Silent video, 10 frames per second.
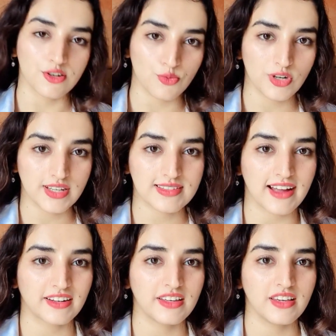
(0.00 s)
Now, what
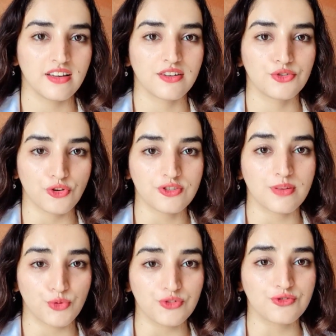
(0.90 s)
exactly you're
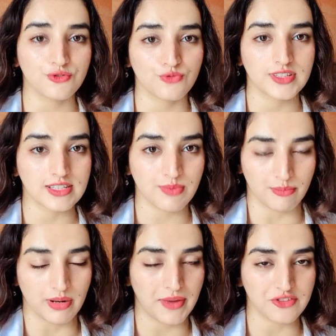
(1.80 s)
supposed to do with these
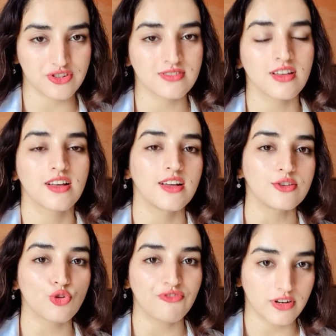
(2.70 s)
pimple patches?
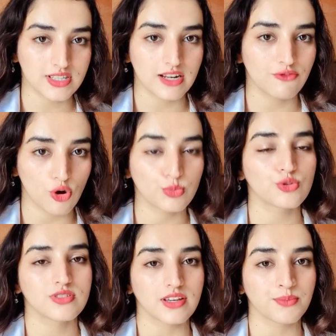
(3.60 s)
So first and
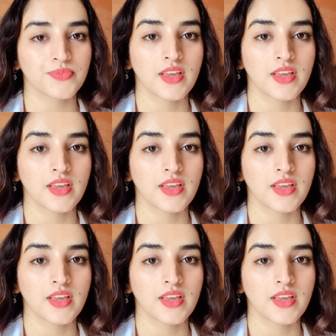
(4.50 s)
foremost thing,